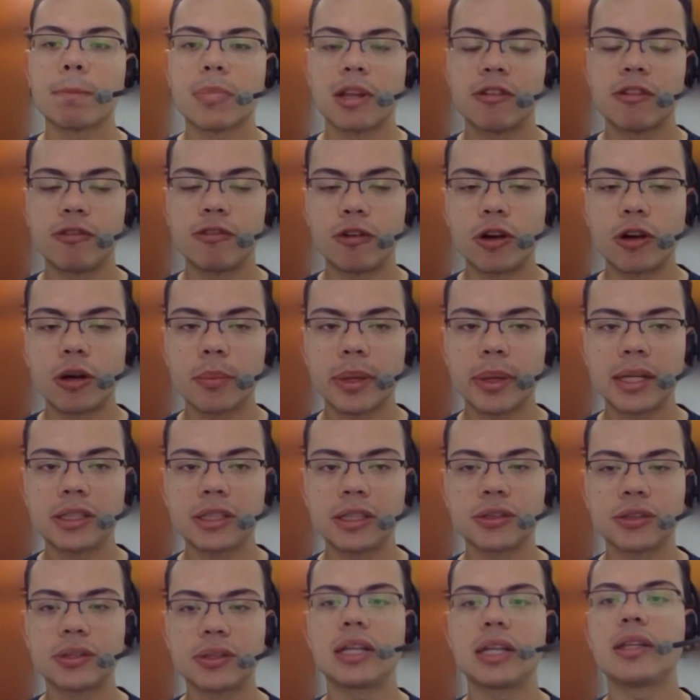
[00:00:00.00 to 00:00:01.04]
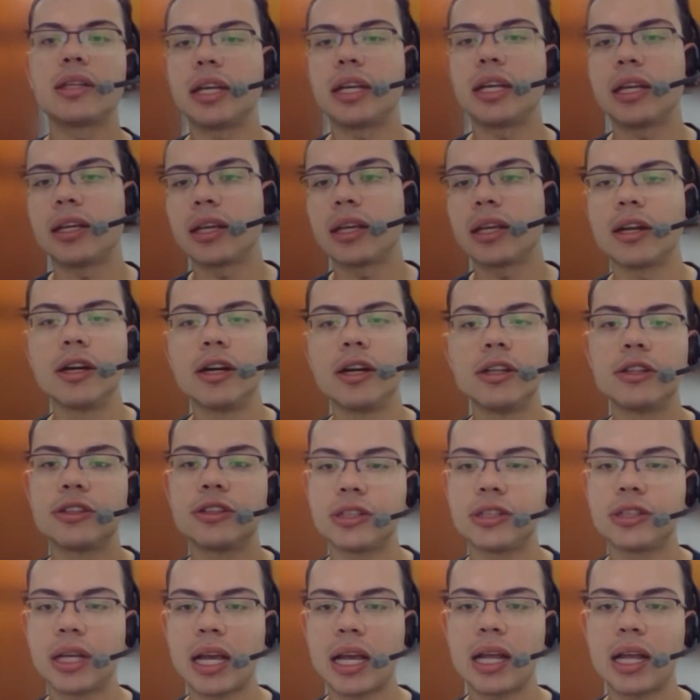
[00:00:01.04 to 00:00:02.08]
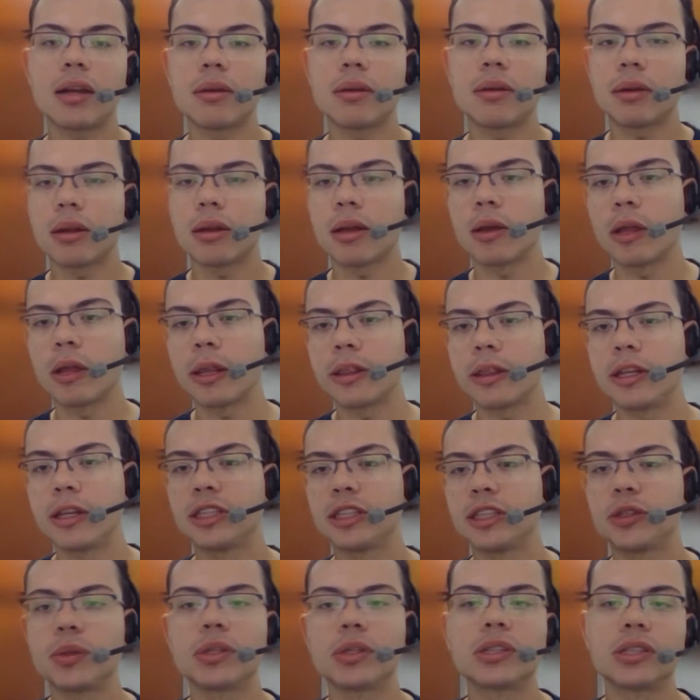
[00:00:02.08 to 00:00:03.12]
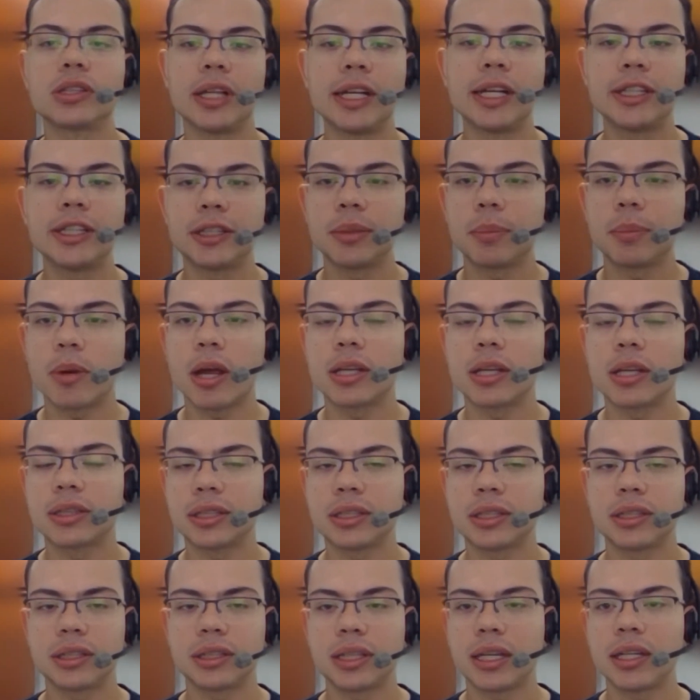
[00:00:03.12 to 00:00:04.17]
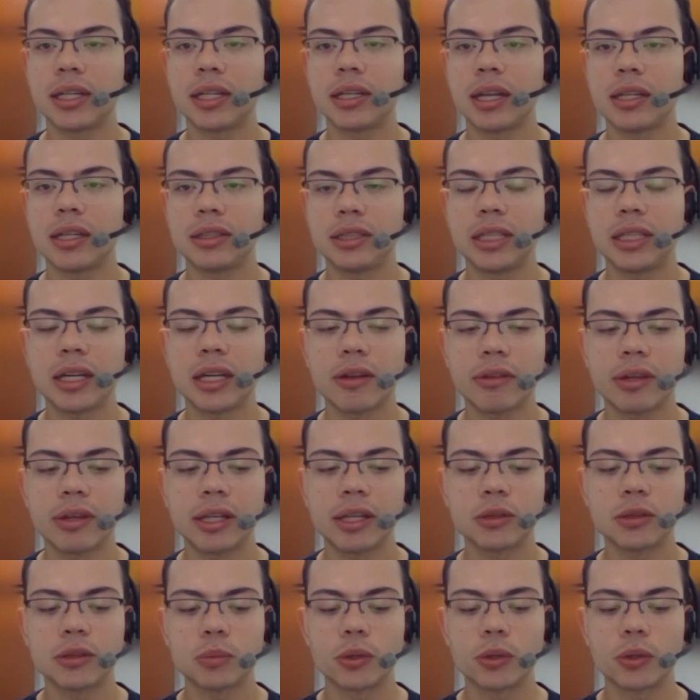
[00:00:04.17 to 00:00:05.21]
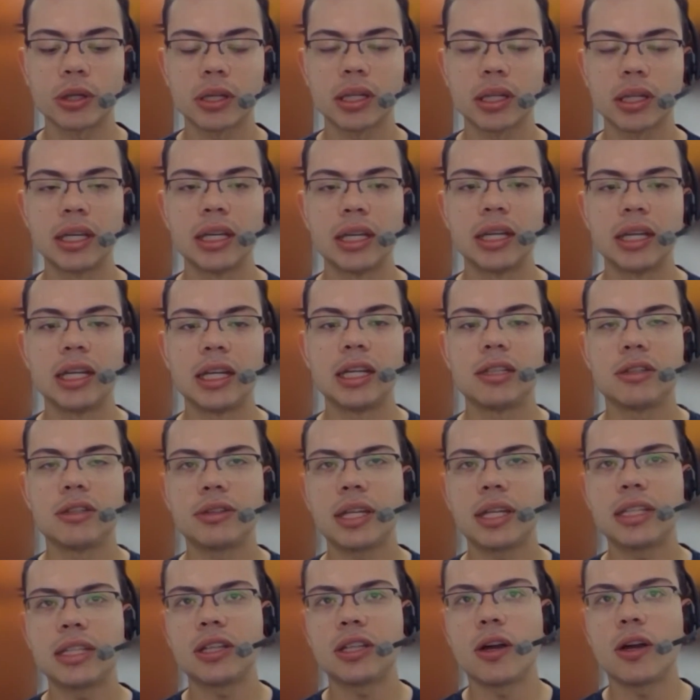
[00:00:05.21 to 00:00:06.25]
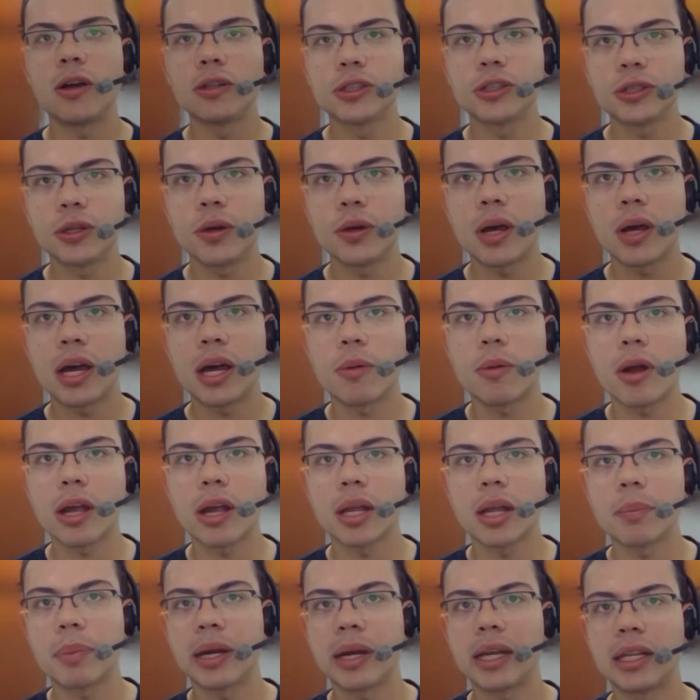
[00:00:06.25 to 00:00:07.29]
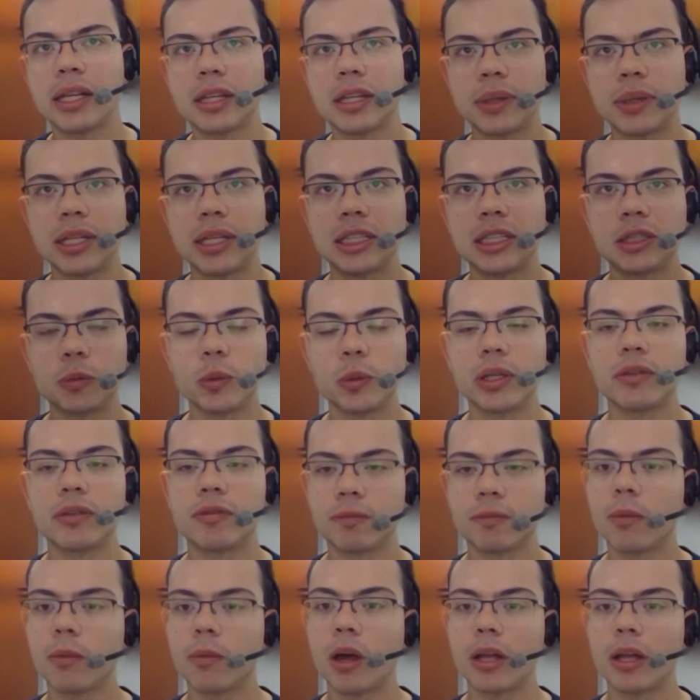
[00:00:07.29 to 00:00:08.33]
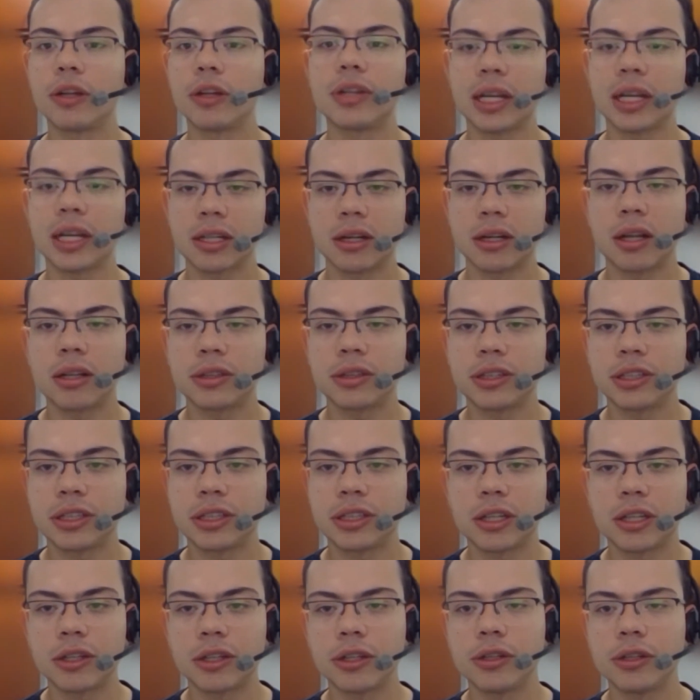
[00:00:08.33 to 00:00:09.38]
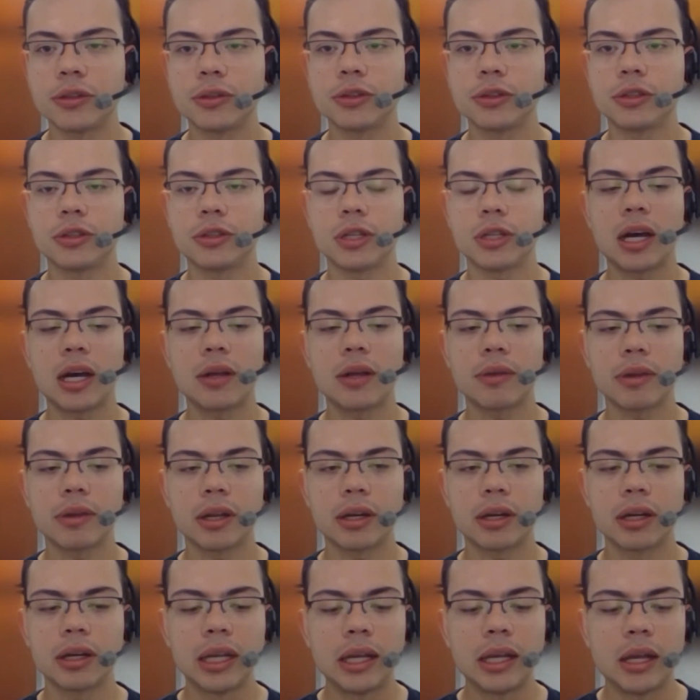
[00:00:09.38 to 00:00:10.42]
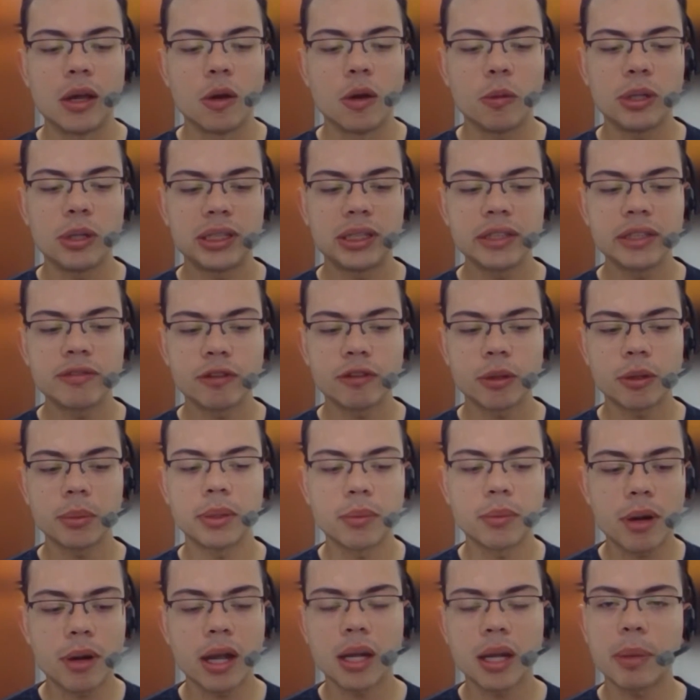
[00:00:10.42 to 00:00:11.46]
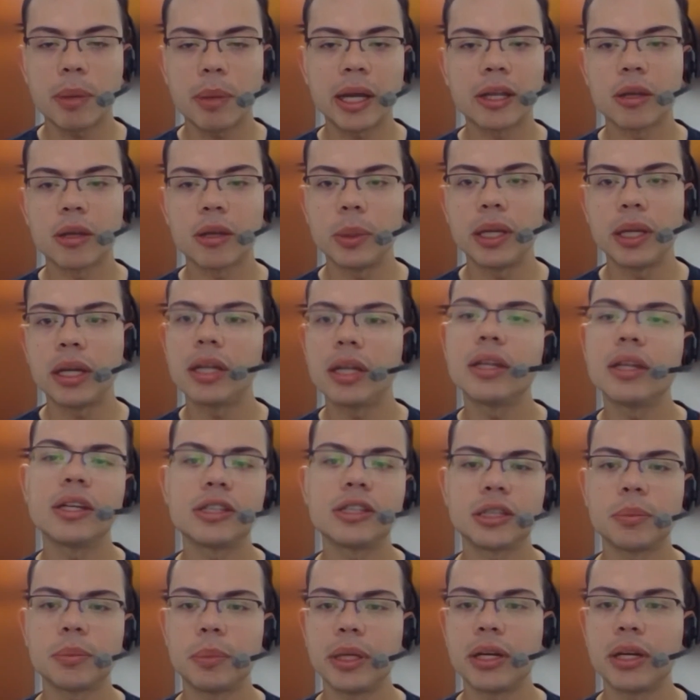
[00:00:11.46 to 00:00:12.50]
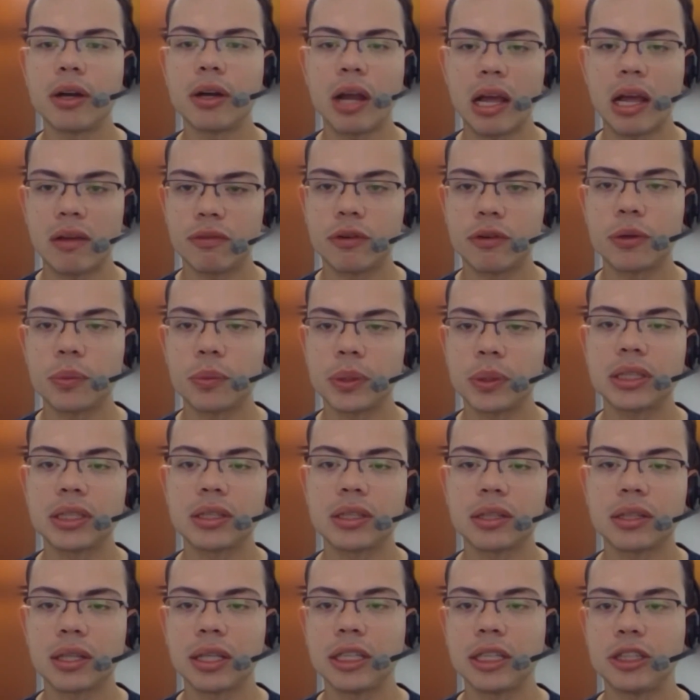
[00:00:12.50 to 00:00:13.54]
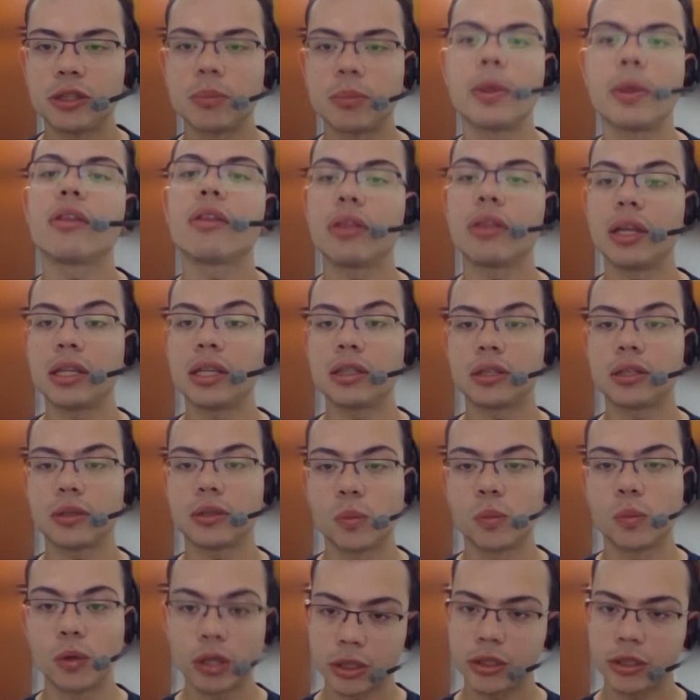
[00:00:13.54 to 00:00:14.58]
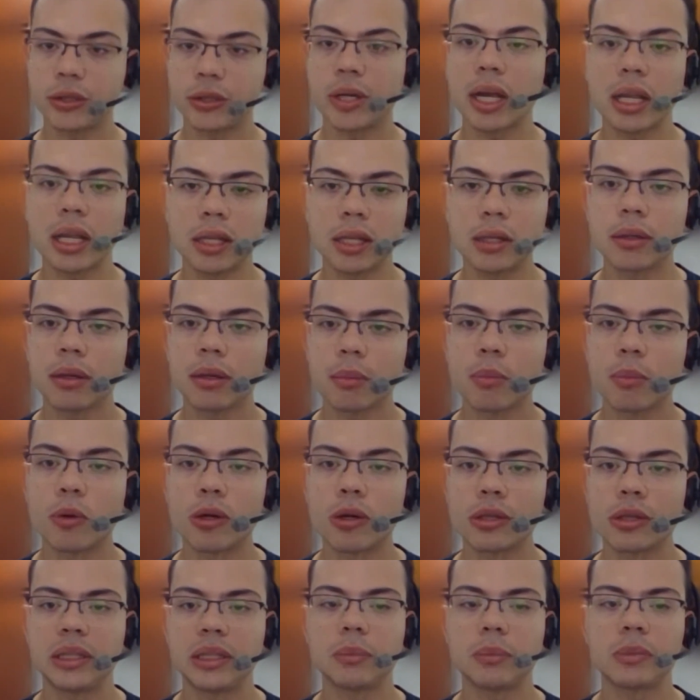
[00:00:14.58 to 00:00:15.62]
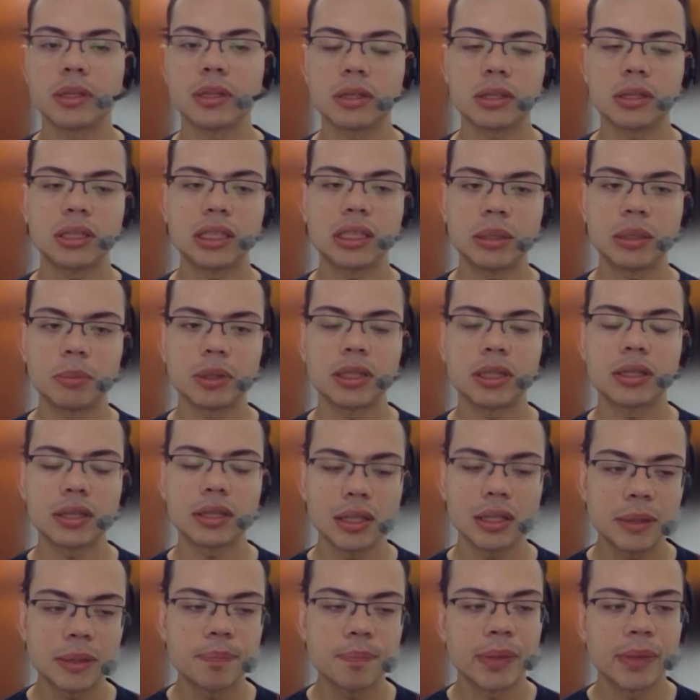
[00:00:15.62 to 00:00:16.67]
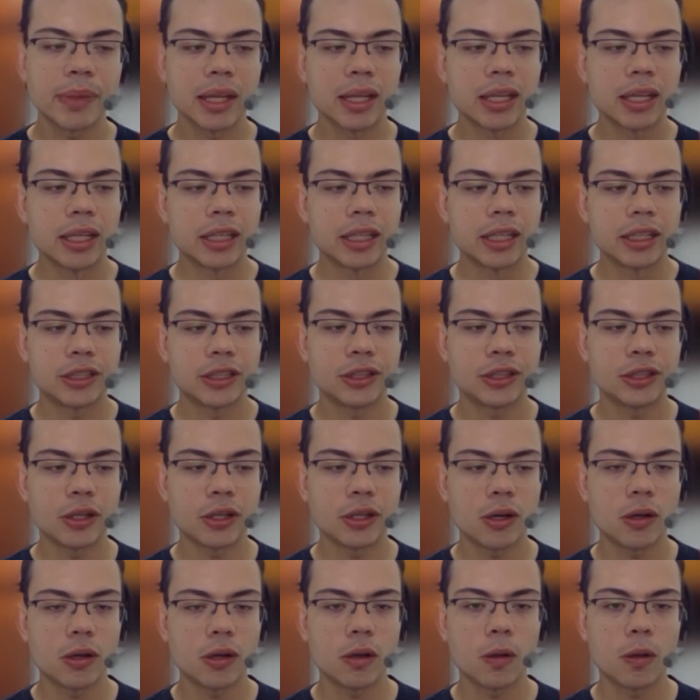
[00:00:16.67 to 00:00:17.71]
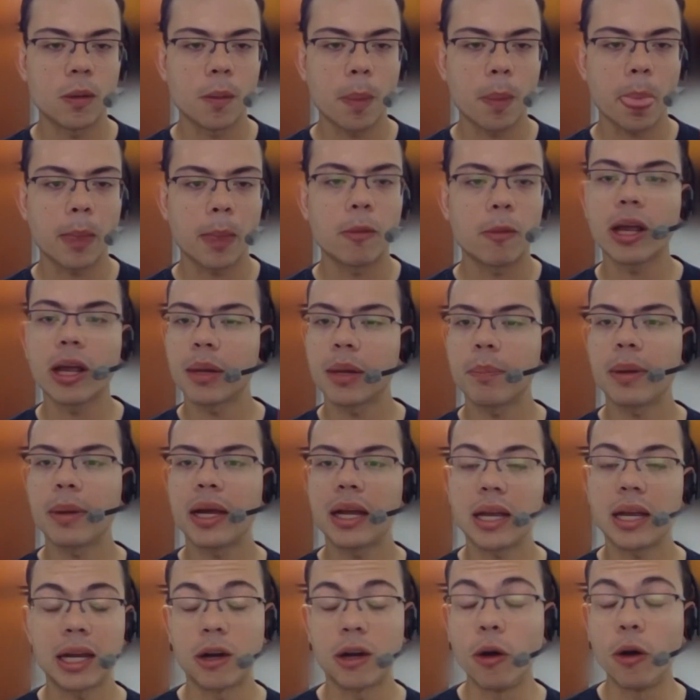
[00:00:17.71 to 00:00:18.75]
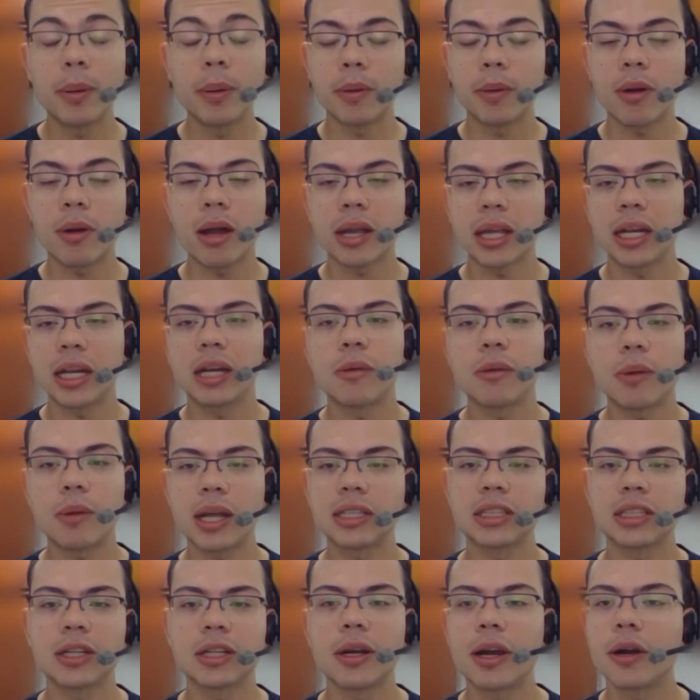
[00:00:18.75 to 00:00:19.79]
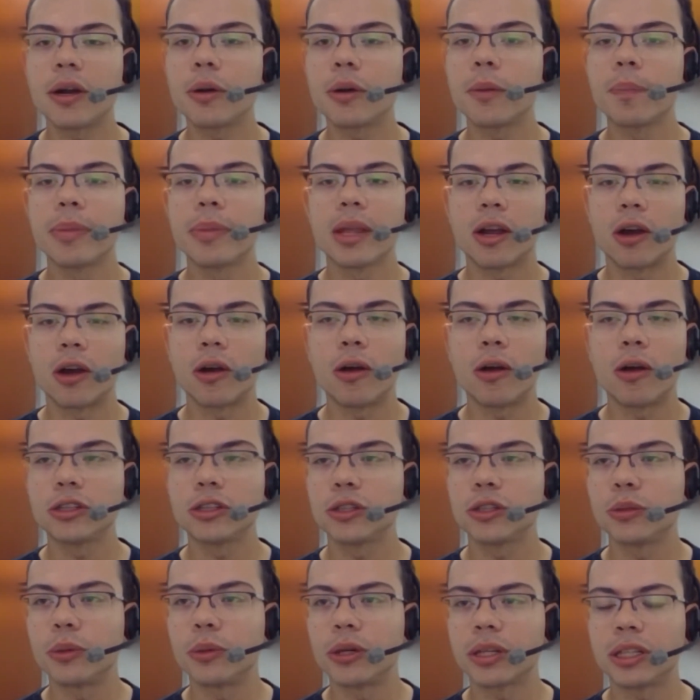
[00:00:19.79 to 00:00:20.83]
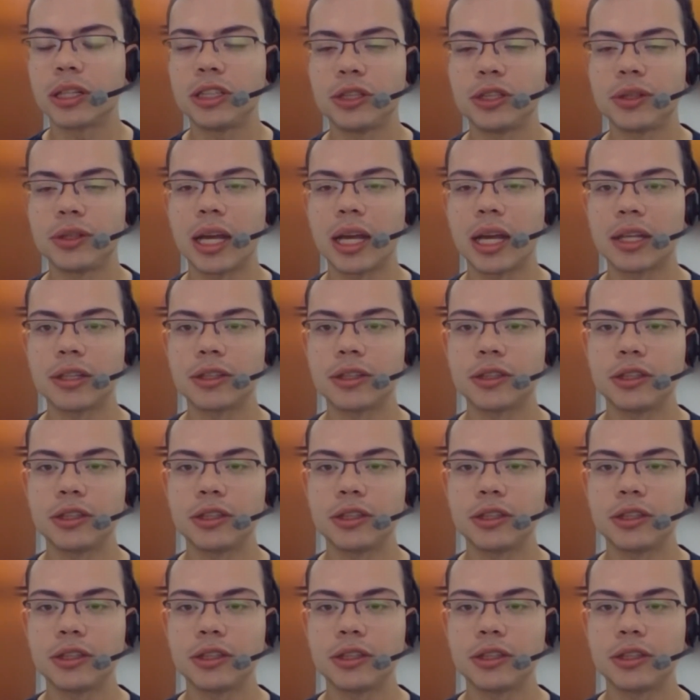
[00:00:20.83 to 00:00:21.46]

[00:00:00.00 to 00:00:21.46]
format so that they can understand this translation process and see how things work. So that's also how RocketPy integrates with other technologies that are used out there. We see from the RocketPy community, there's a bigger effort recently to make things work together more seamlessly. So RocketPy, OpenRocket and Razor are also working together